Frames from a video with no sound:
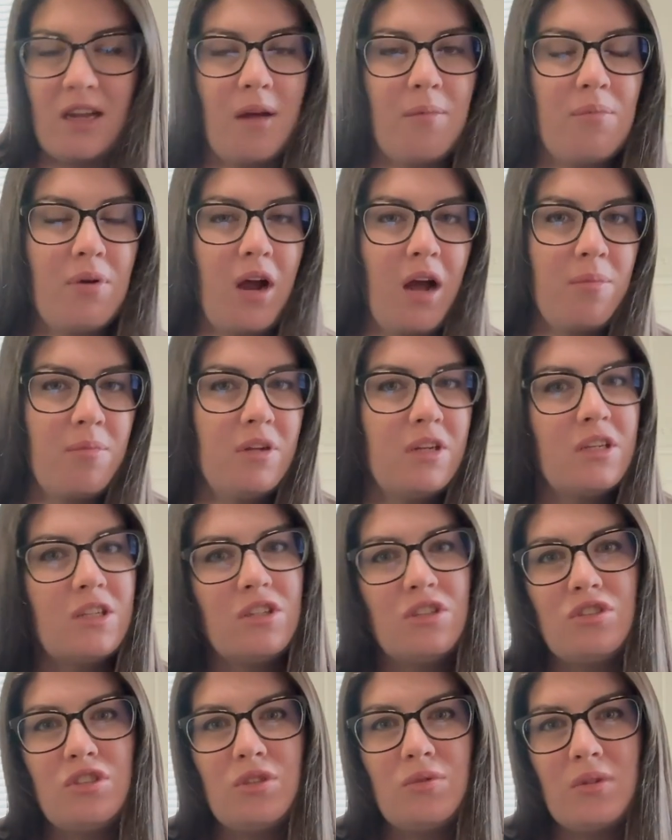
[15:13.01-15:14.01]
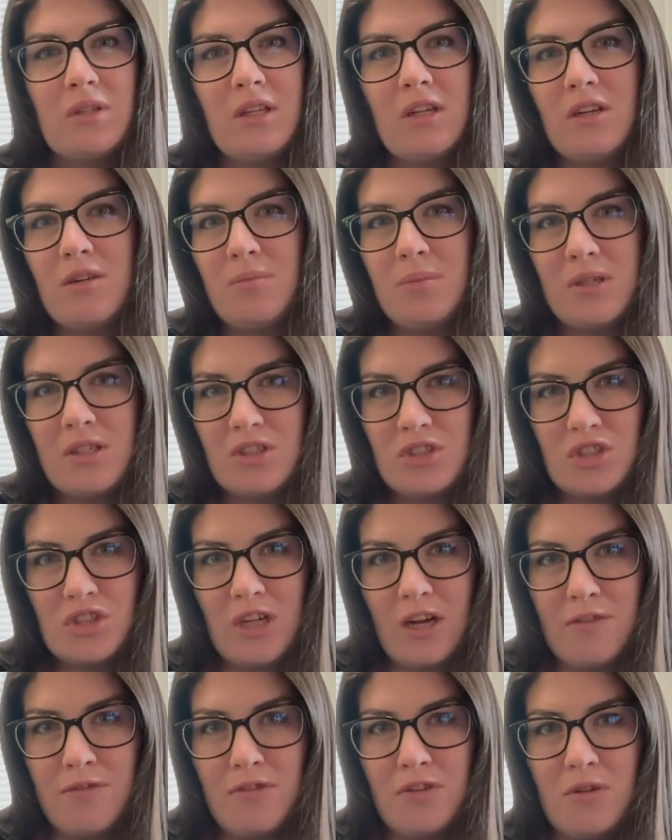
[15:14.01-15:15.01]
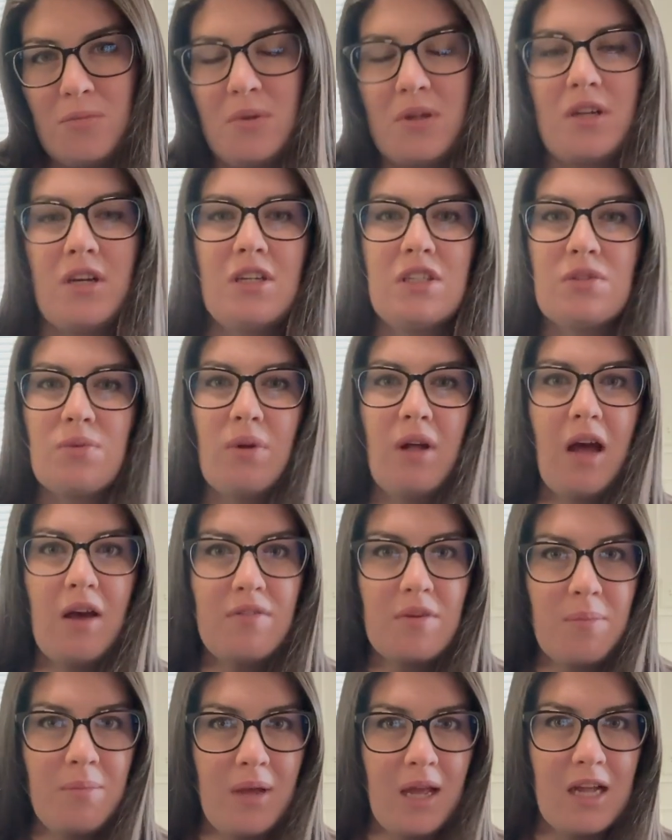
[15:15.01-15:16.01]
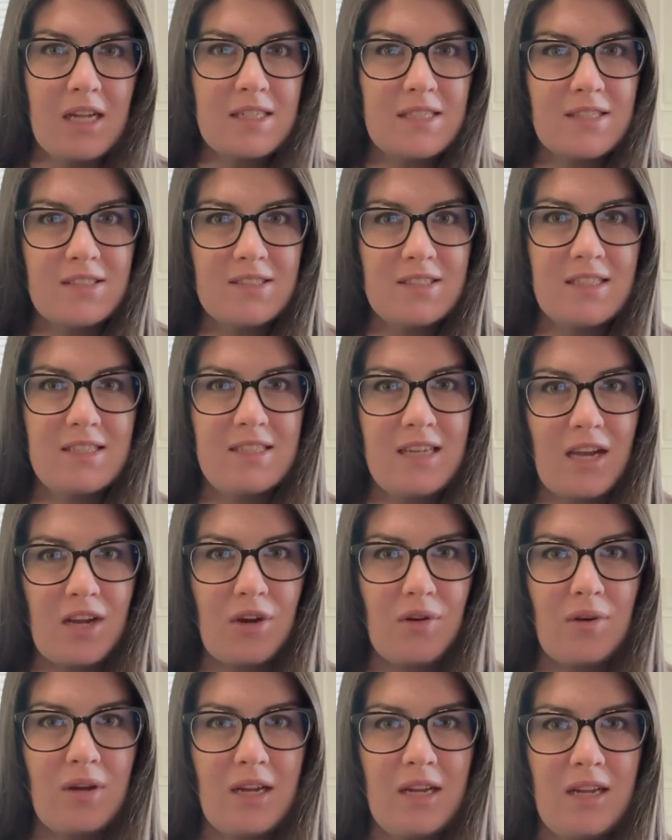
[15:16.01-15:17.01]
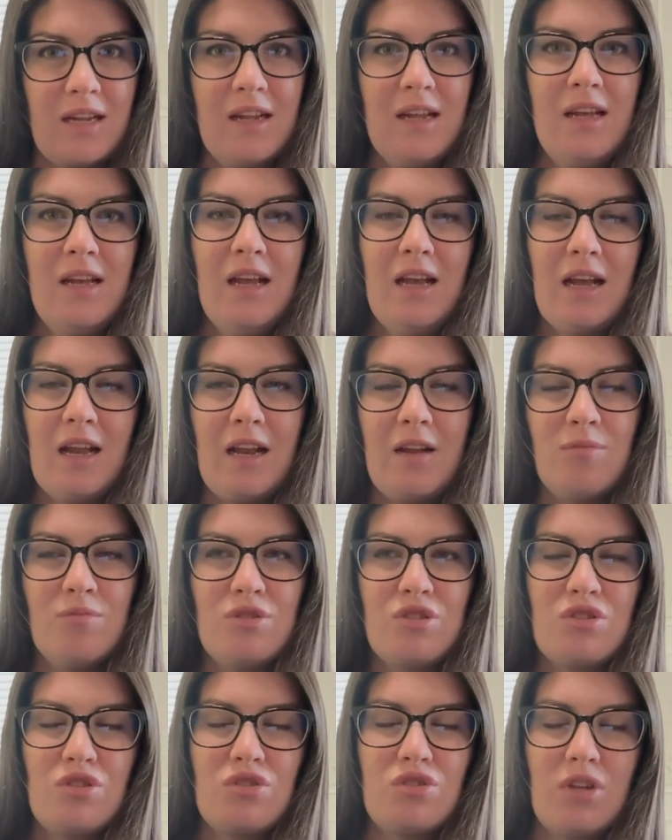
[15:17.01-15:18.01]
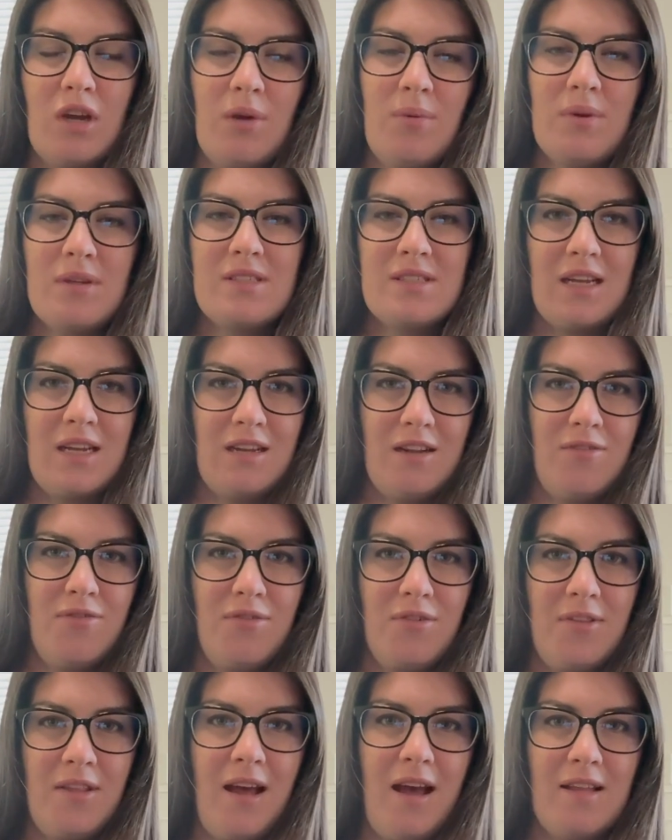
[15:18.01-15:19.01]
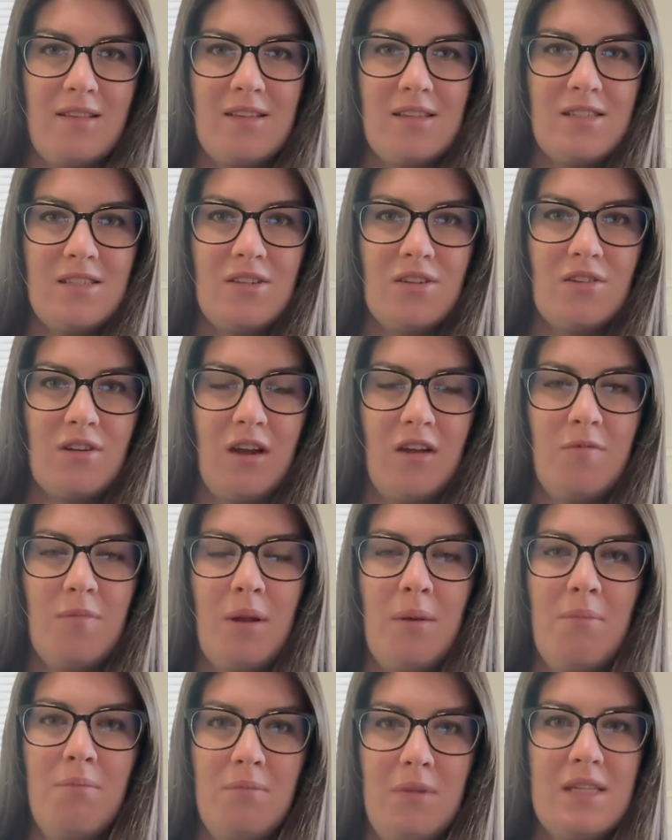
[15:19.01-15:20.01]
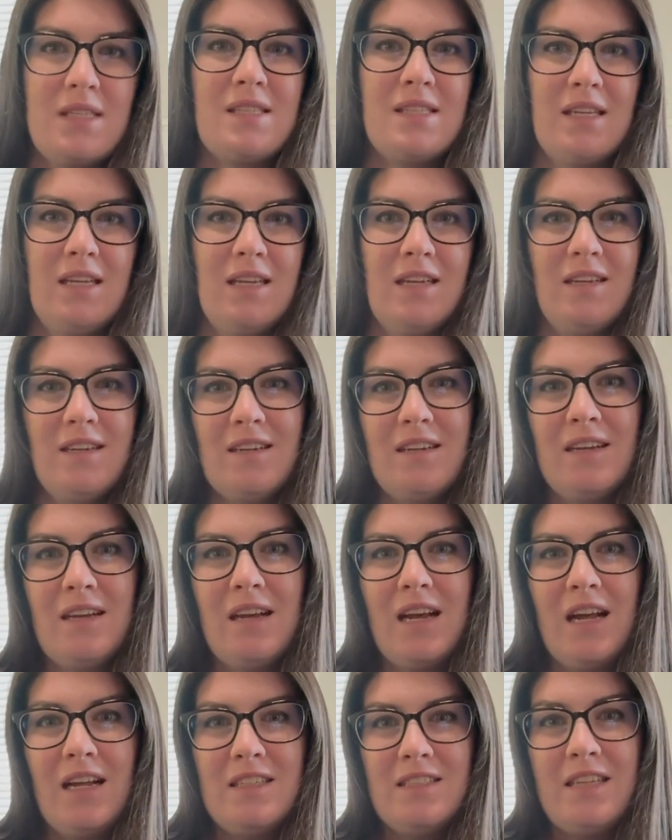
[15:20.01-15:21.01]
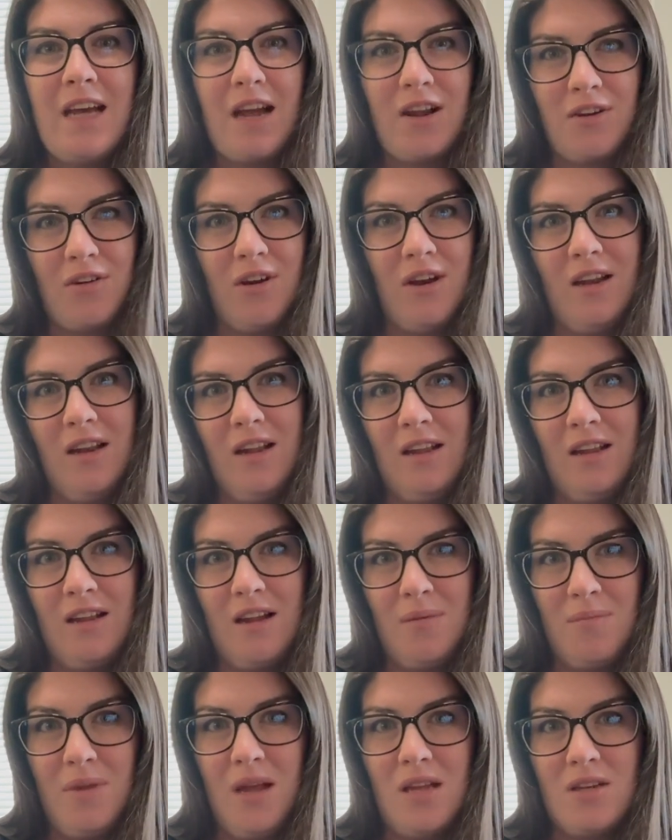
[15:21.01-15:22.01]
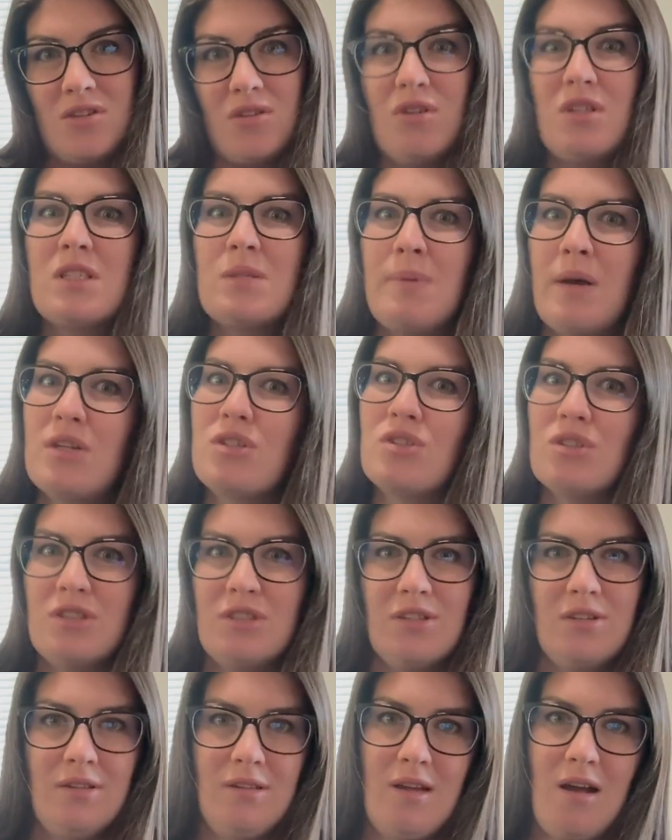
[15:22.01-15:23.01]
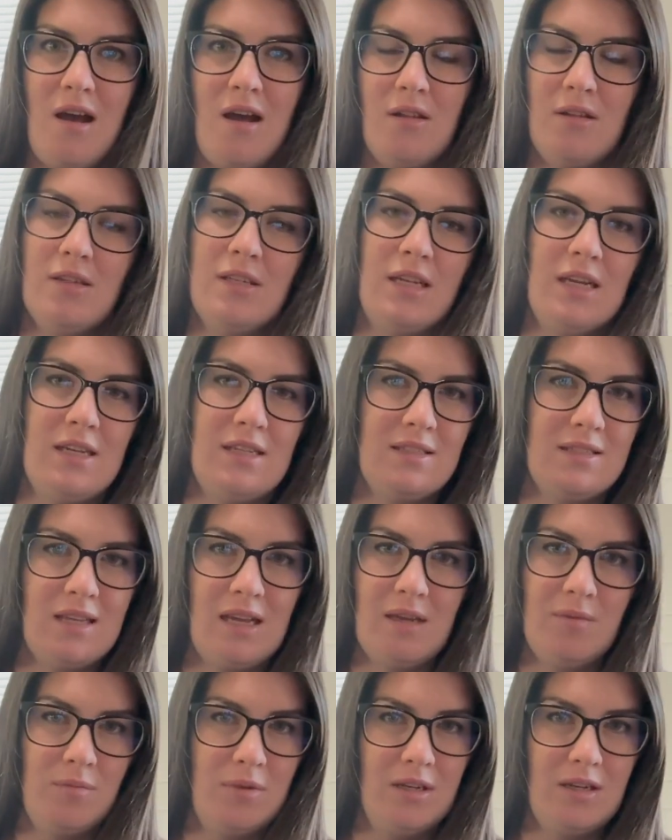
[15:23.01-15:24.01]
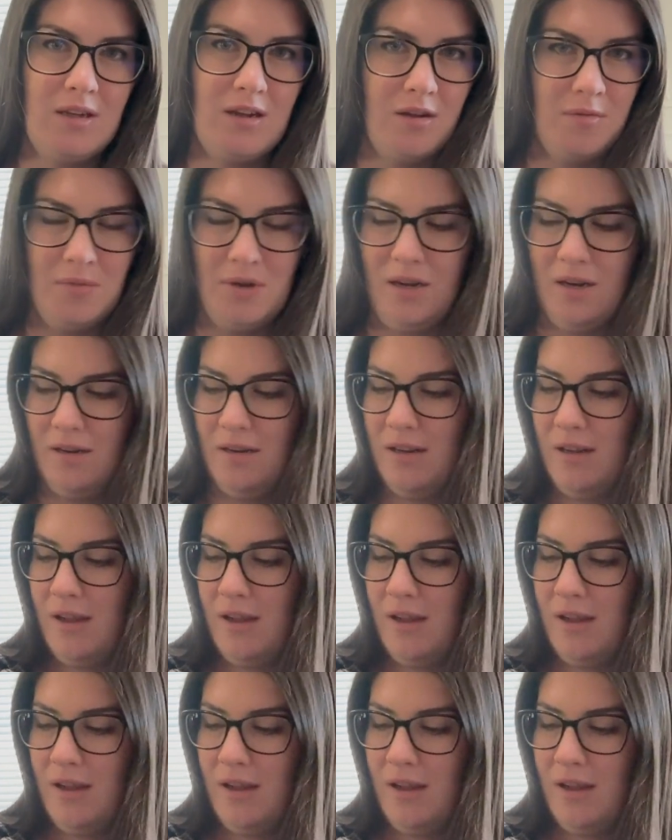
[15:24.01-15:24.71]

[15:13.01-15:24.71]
I'm probably going to do a little bit of shuffle because we'll have a mantle to decorate, and I'm so excited for that this year. I've been missing decorating a mantle, especially during the holidays. I mean, come on.